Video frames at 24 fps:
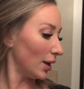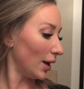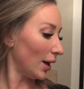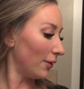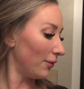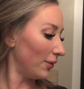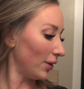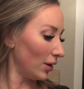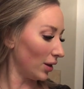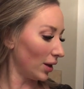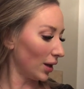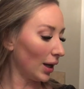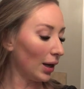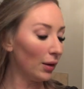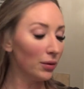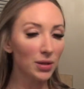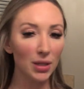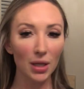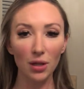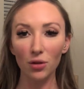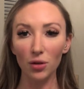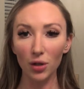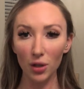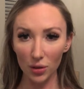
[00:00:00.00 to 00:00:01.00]
I felt like I
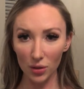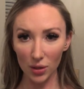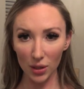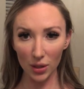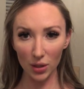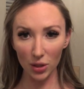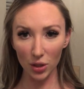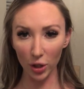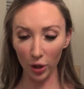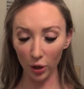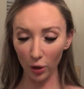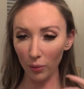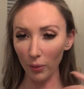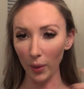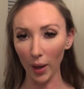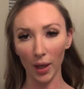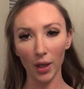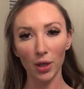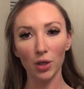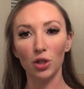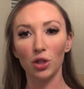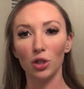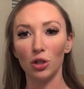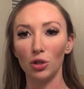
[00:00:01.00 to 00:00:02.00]
was either using too
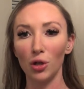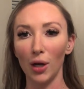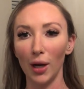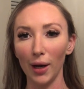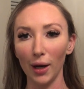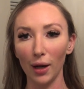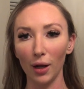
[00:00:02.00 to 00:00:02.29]
much to try